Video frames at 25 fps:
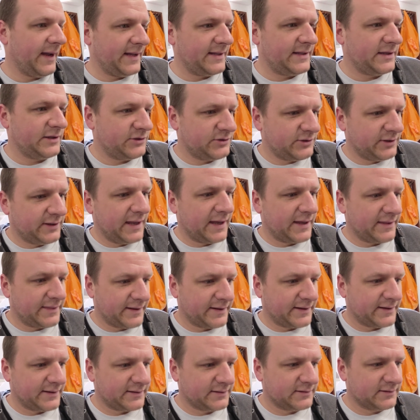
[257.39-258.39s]
edit
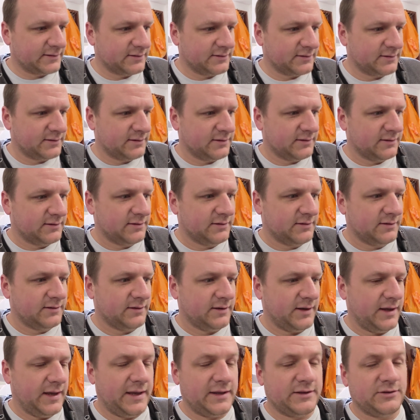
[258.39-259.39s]
together
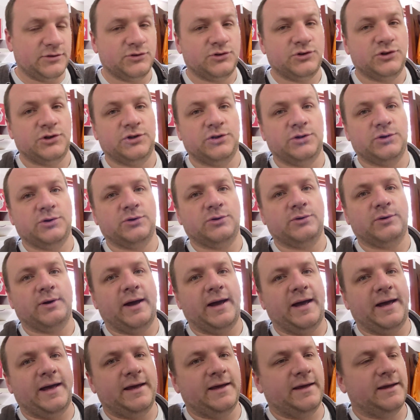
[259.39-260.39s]
into
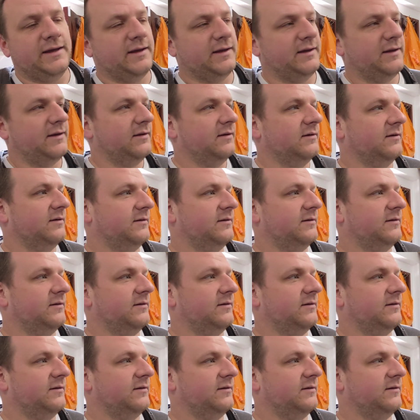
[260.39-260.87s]
a